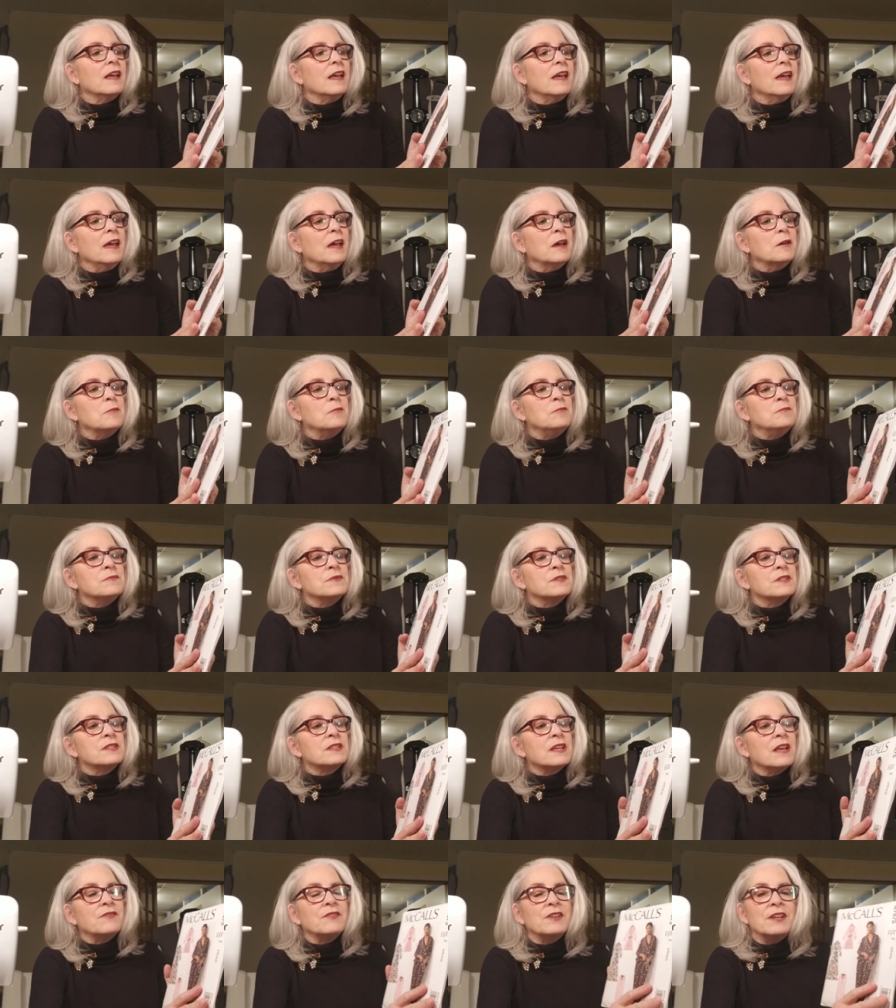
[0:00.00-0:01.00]

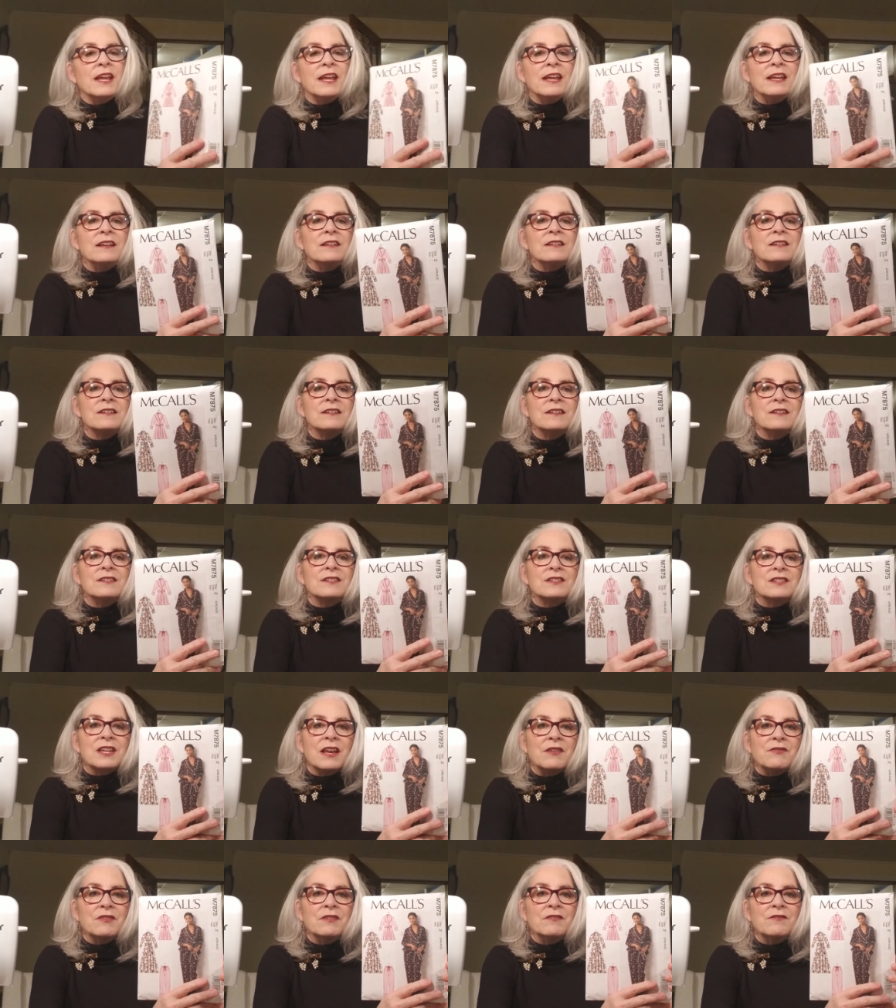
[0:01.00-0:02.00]

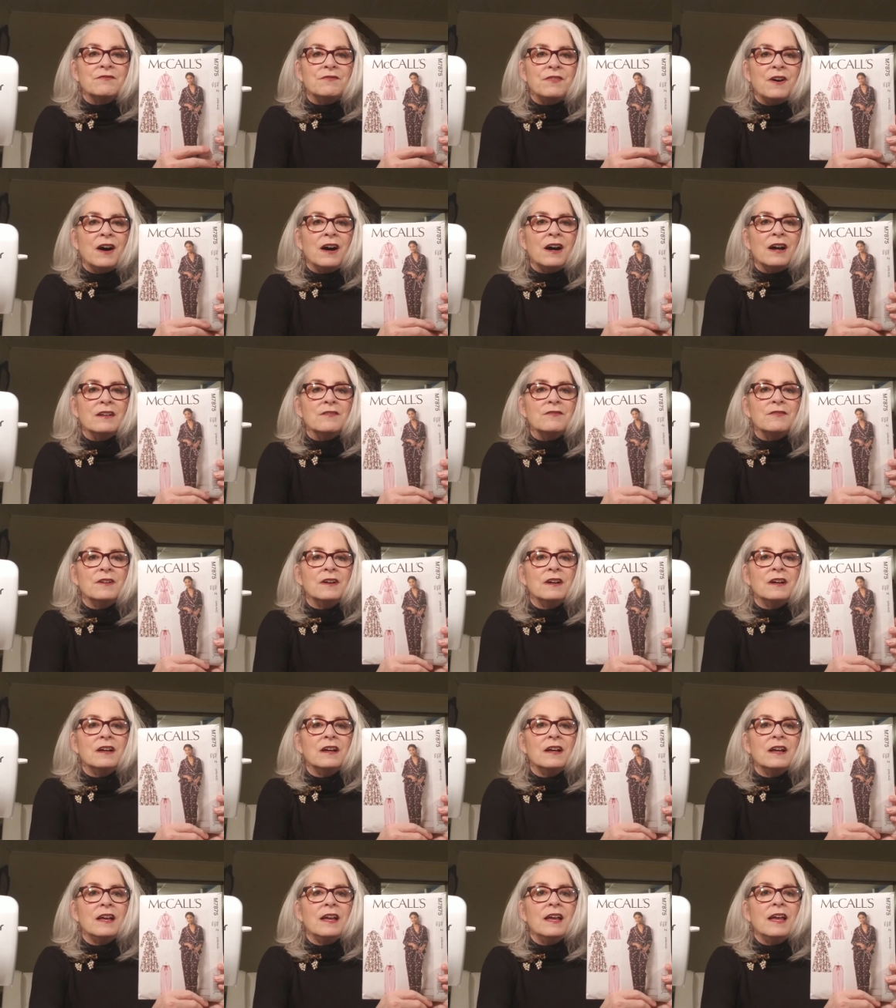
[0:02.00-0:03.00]
M7875.
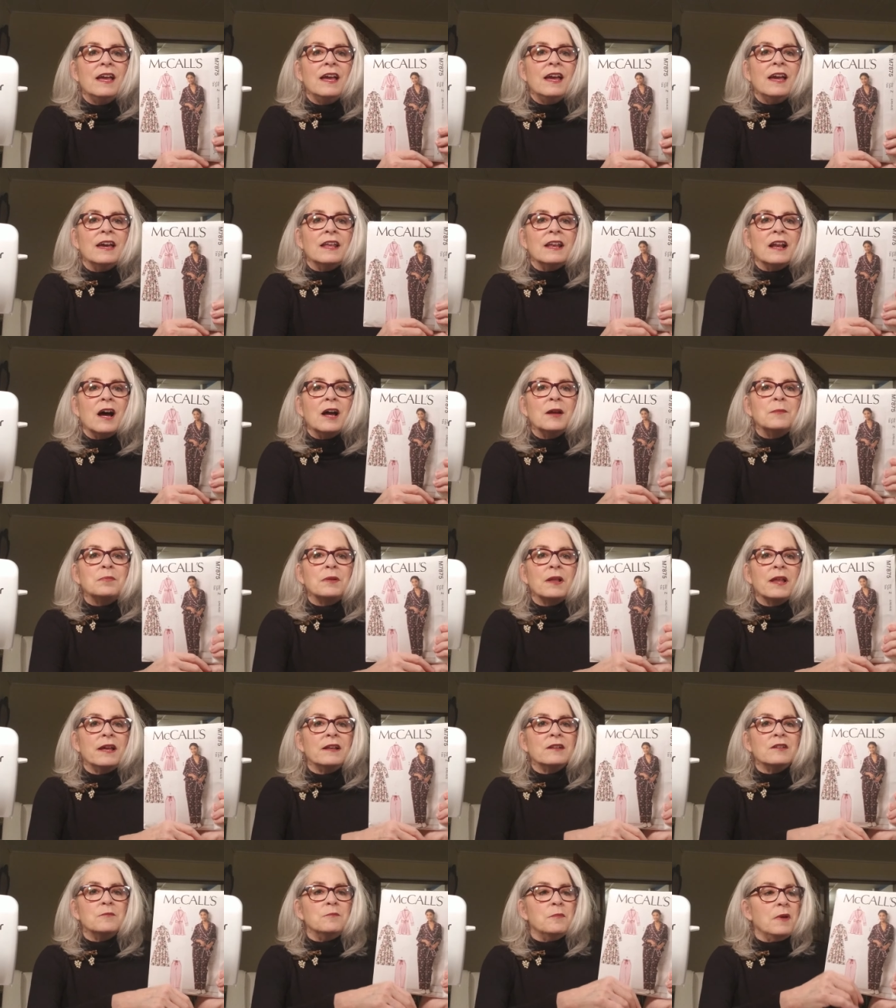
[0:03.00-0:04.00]
And I
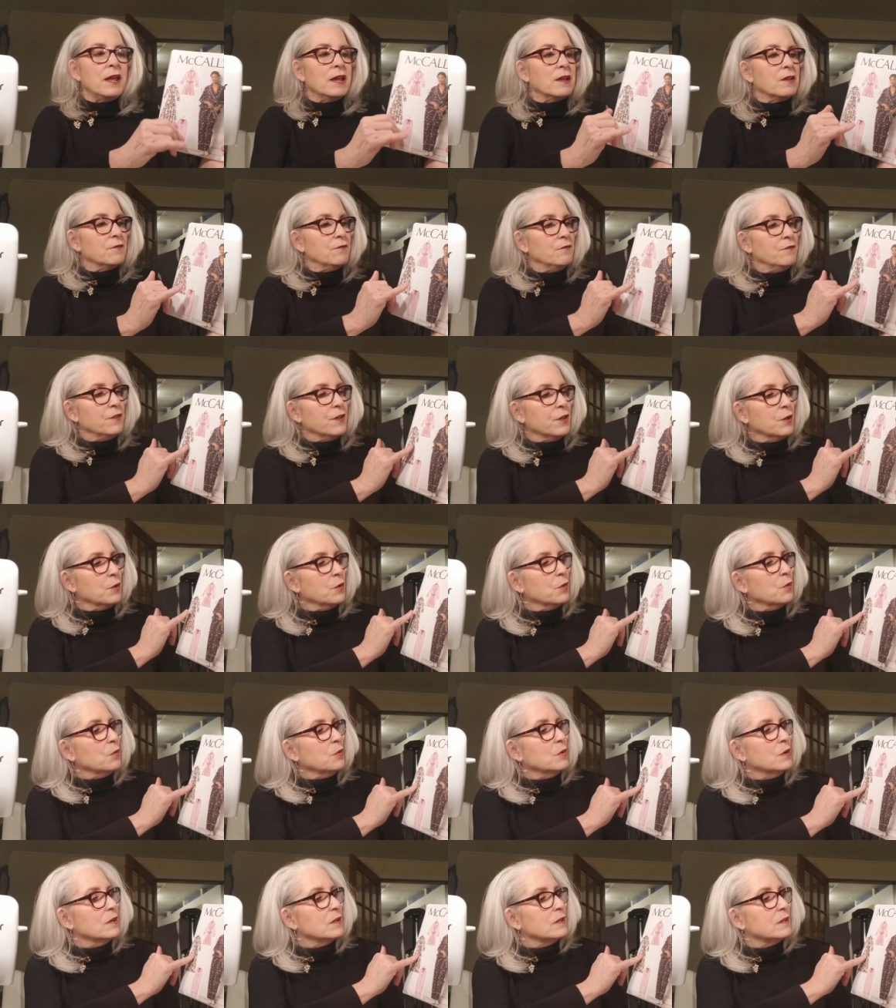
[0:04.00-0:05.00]
plan to make
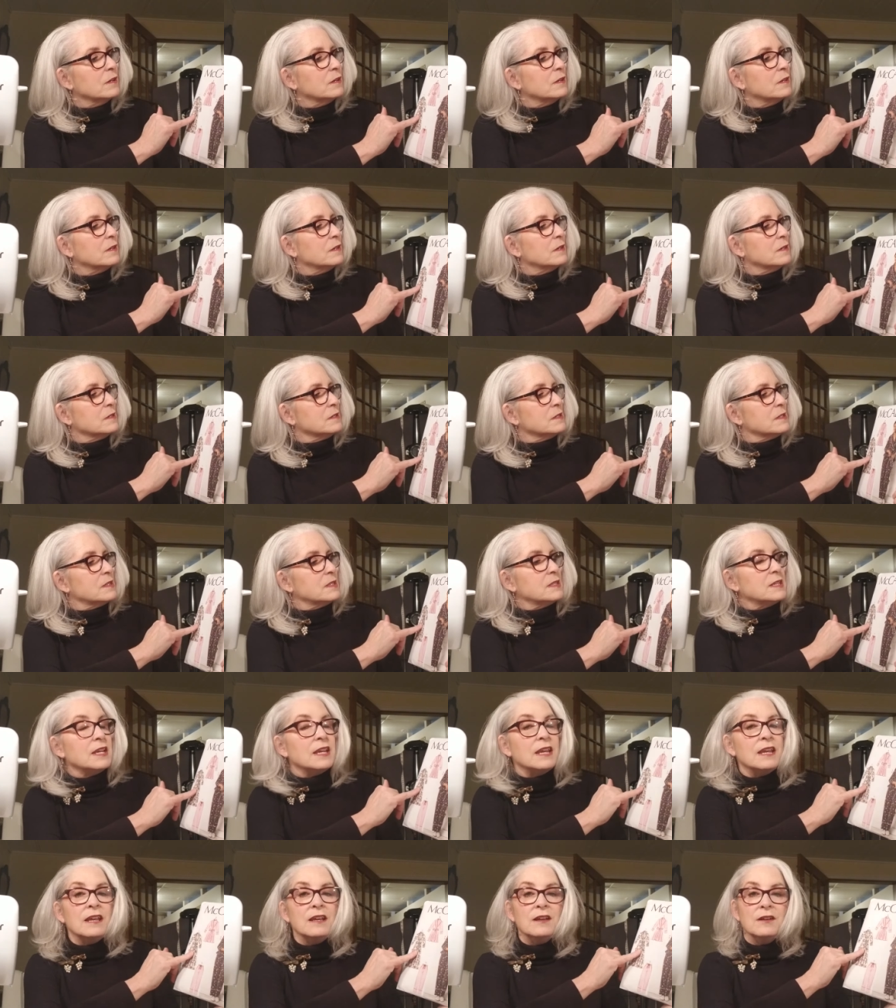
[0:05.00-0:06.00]
view
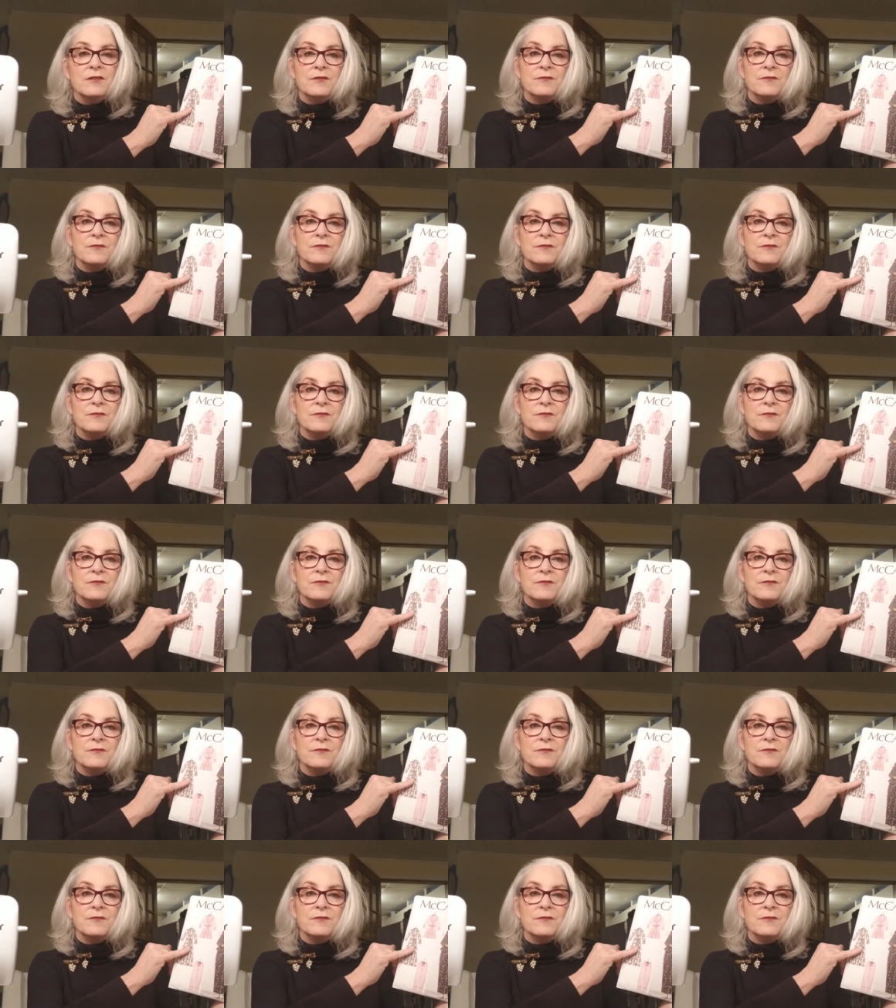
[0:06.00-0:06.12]
C.